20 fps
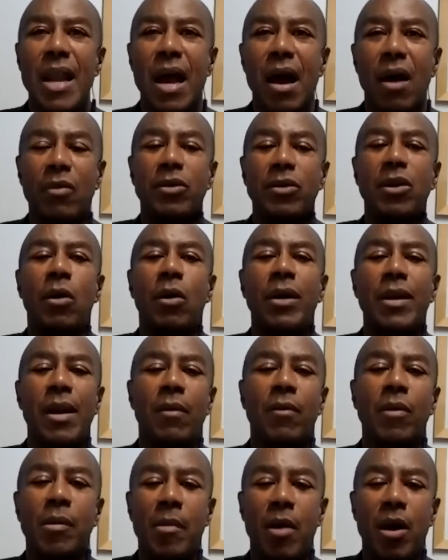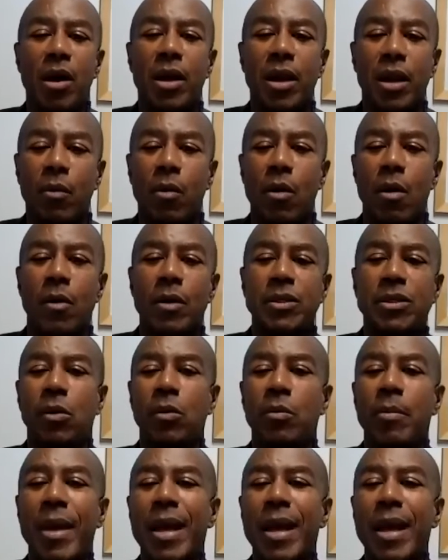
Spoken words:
Now, you know, in network marketing, we're always told,